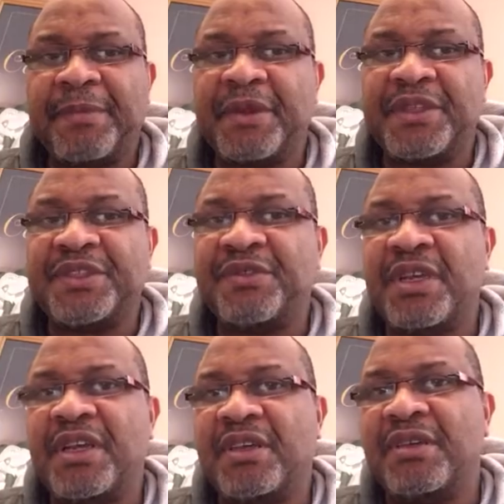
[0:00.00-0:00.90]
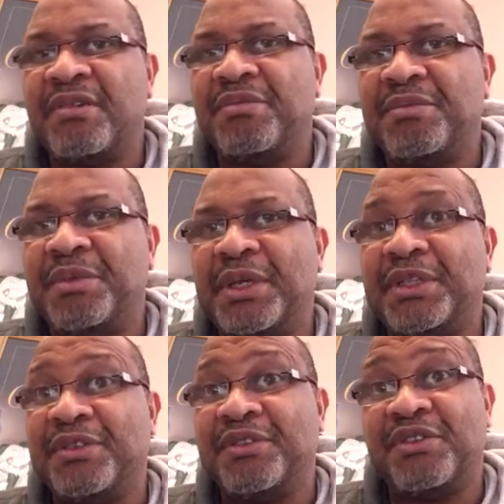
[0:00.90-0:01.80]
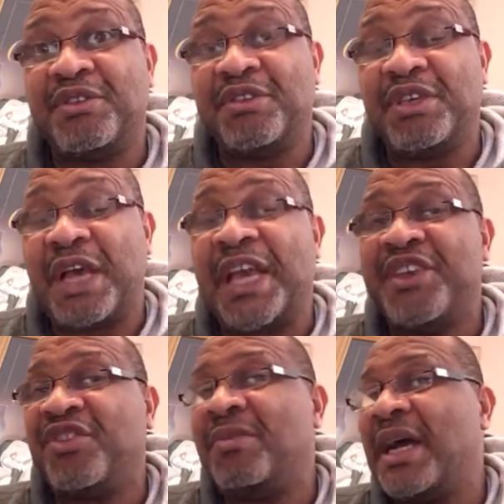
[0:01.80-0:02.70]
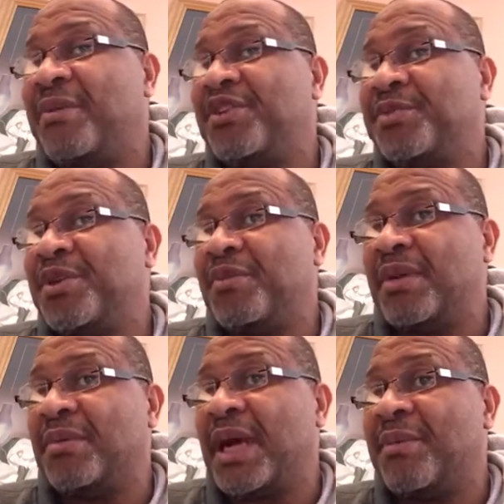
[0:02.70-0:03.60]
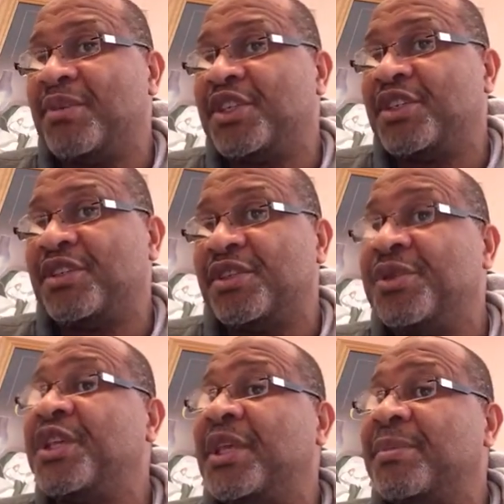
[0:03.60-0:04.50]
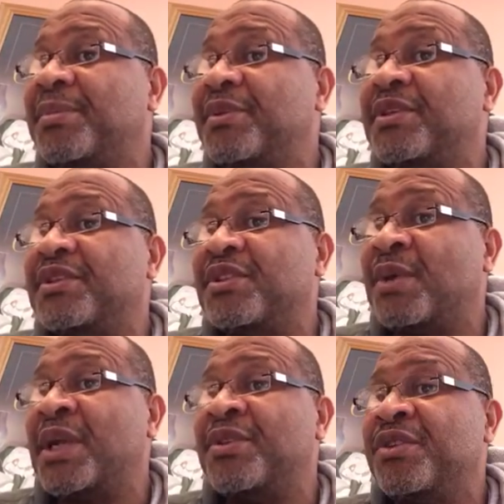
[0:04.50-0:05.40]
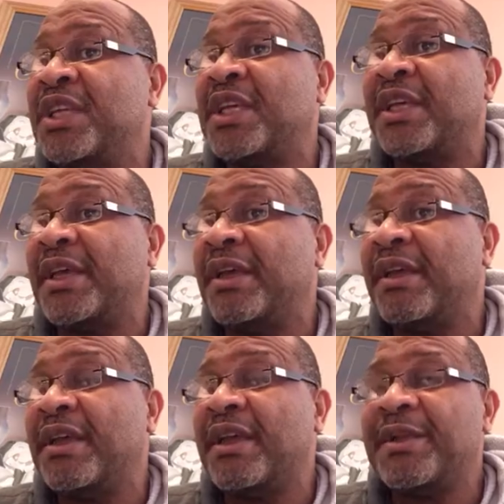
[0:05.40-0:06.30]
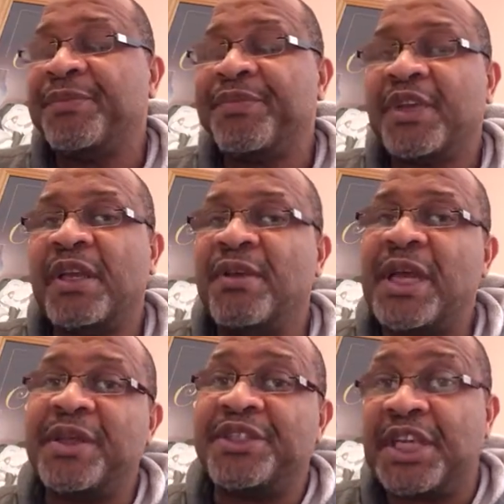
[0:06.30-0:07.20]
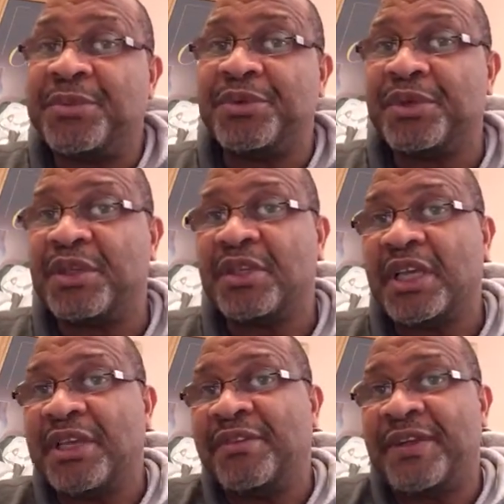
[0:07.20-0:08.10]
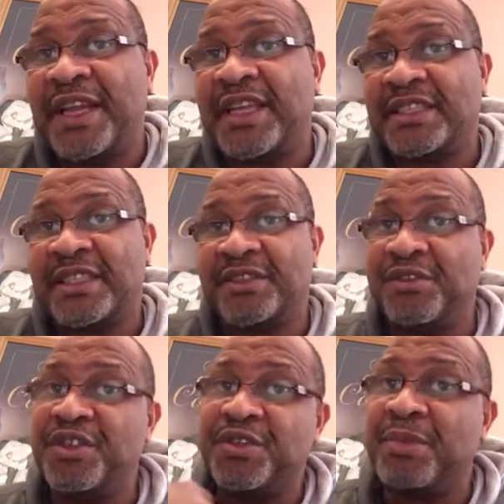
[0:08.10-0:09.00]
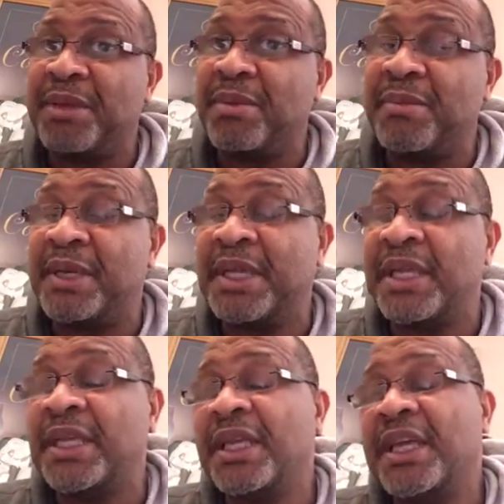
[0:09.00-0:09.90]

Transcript: because it's really not an issue about how much money you make, but how much you keep. So why don't you take a, a look at your checkbook, at your finances? Do you need to make more money?